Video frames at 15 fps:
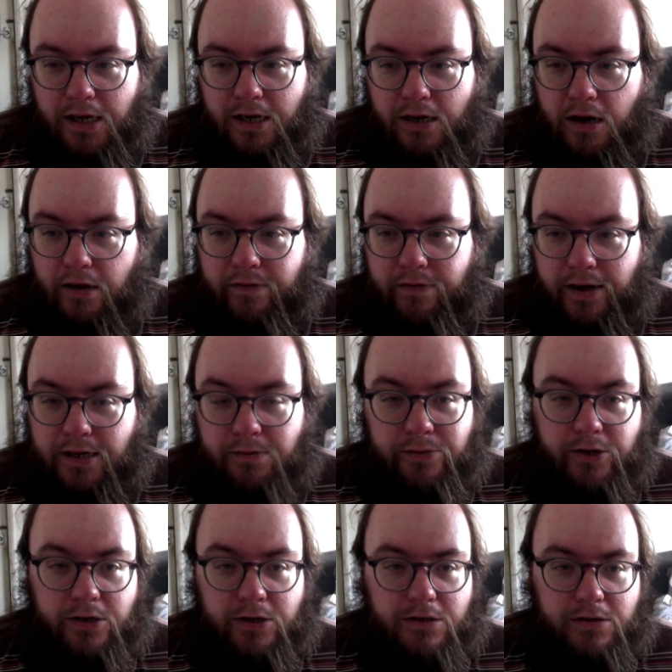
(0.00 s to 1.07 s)
I've had in
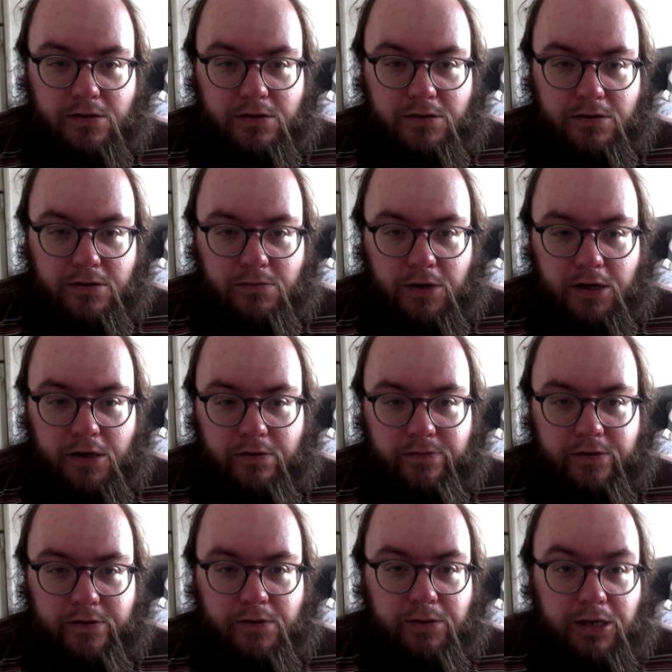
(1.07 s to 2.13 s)
person, when I've
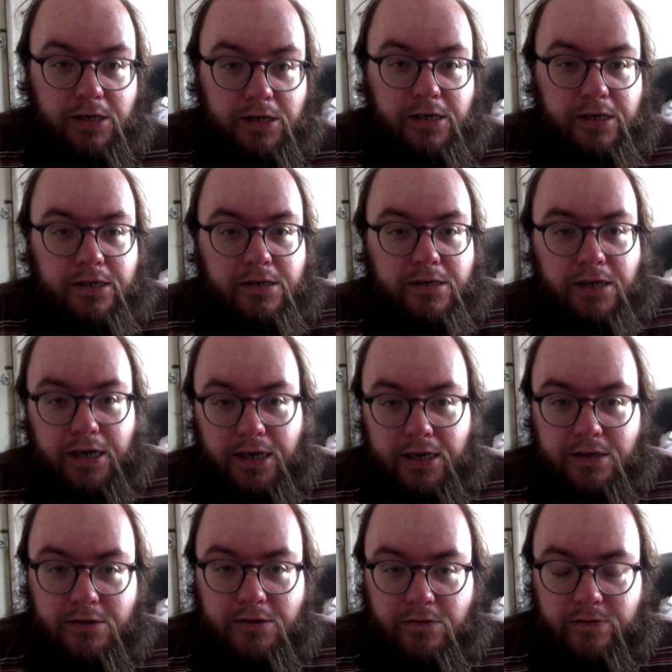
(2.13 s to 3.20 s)
been at ease, I had
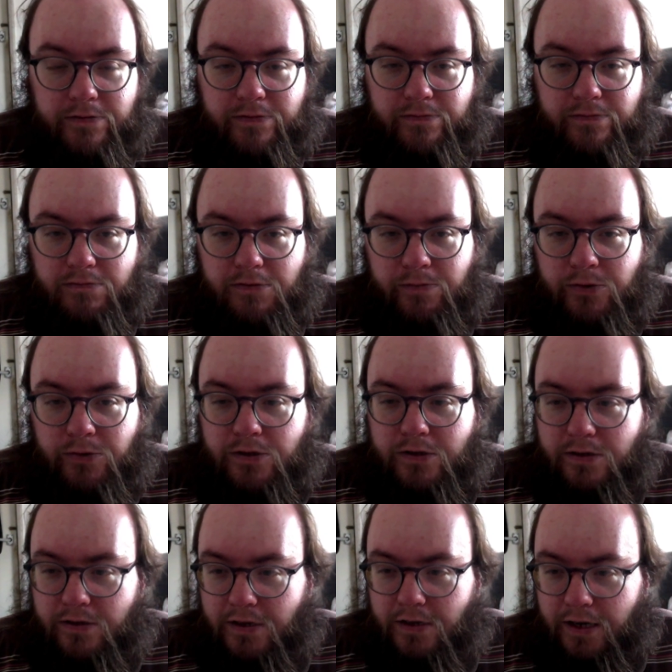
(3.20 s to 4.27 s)
a sort of
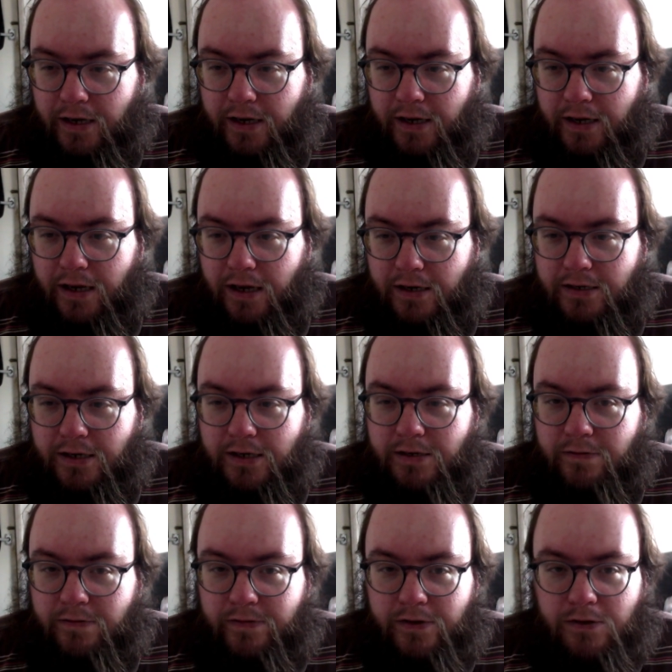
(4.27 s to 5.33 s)
robust exchange
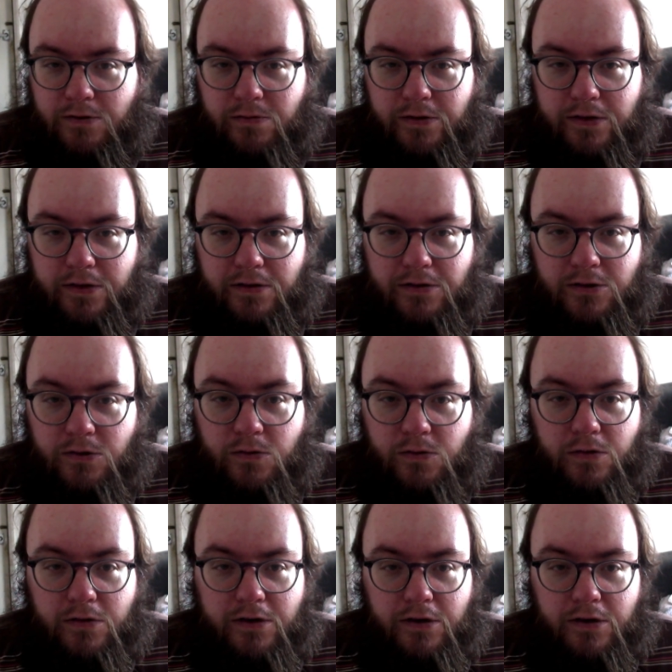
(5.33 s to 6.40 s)
of views with
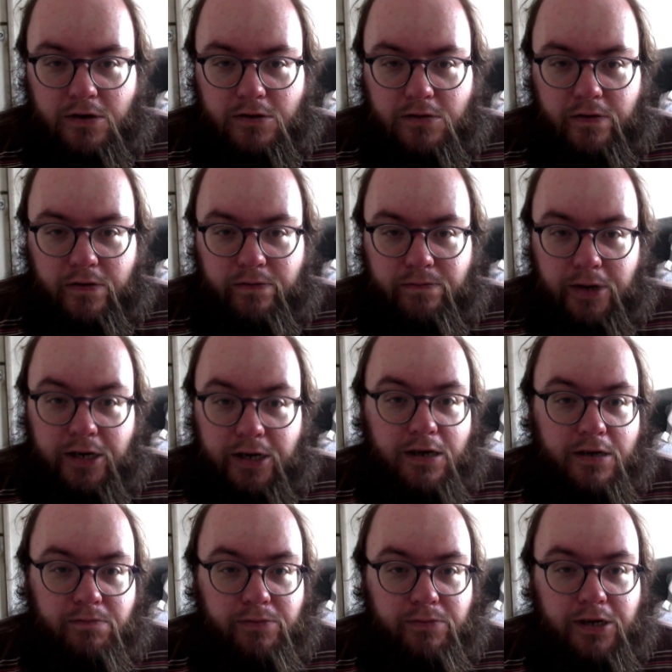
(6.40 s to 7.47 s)
Sean on sort
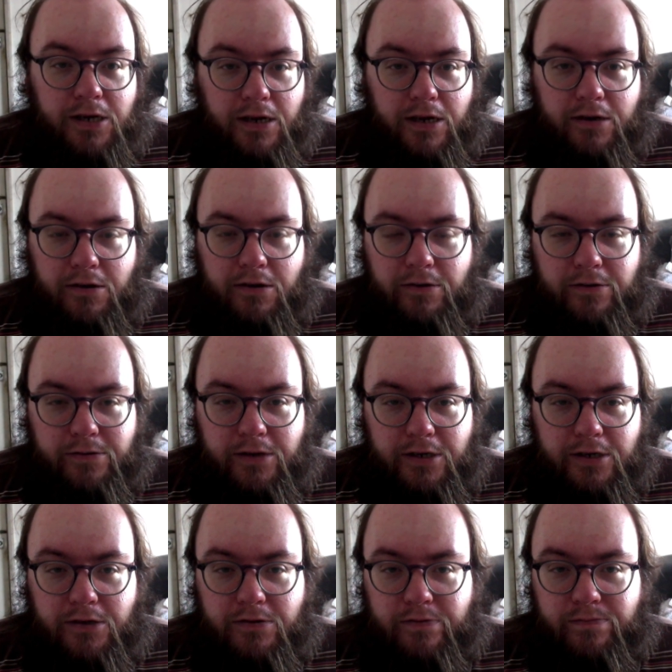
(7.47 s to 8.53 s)
of particular
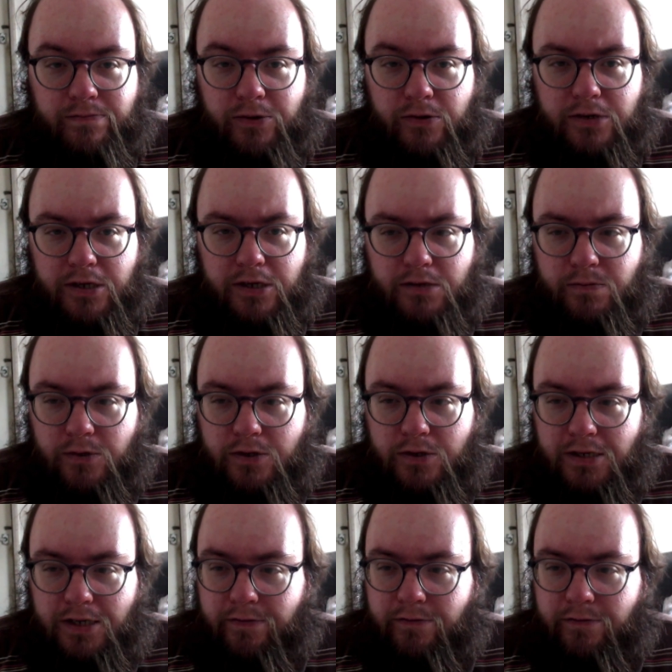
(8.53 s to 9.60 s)
issues of politics, but
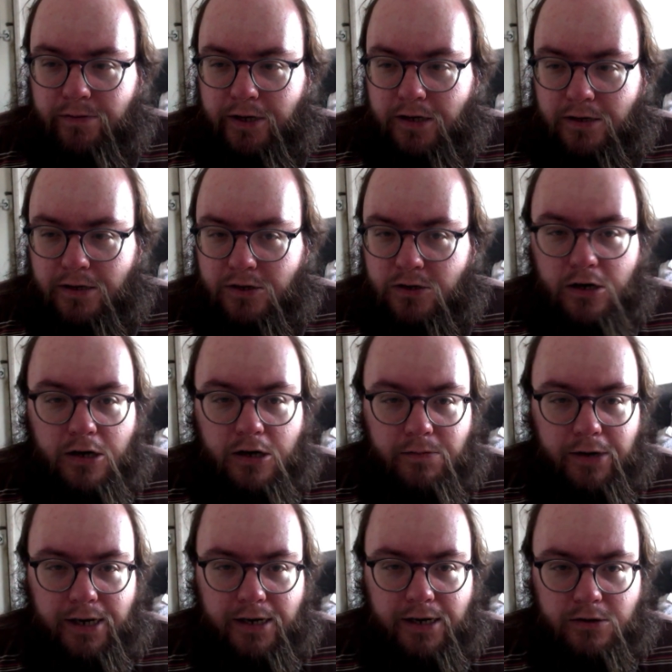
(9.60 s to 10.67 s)
it's never been
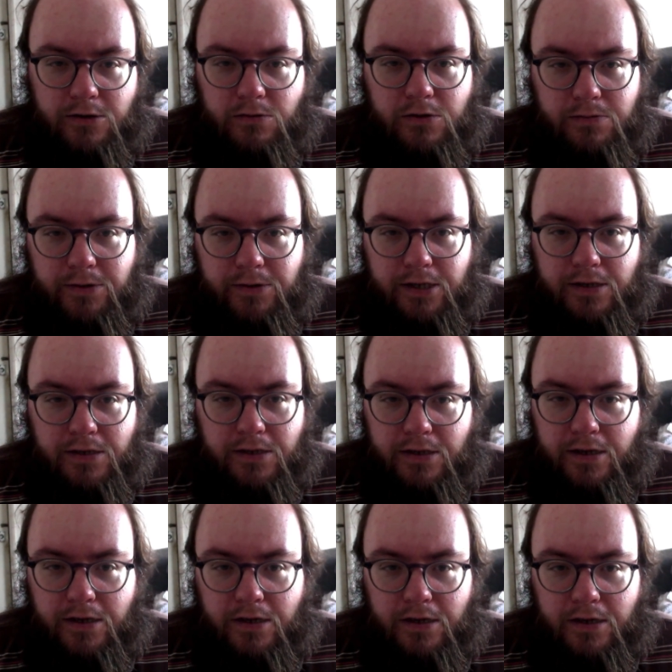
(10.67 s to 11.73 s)
drama, and he's always been
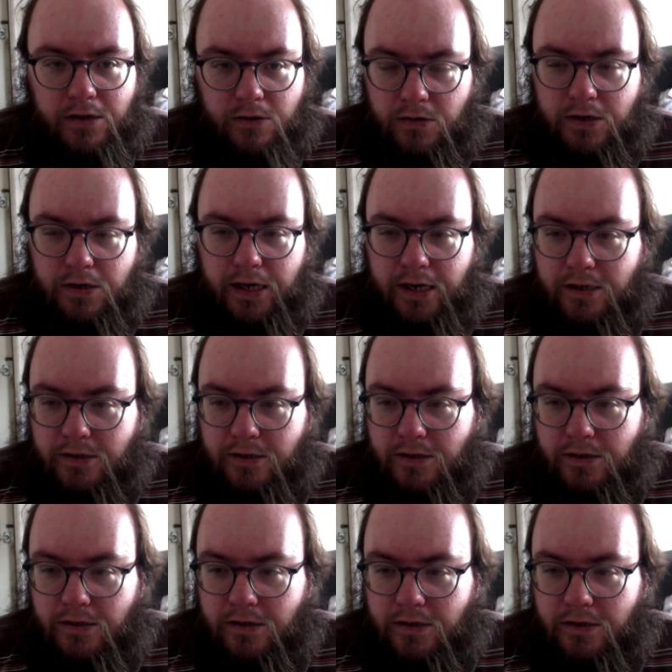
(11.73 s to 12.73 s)
good-natured,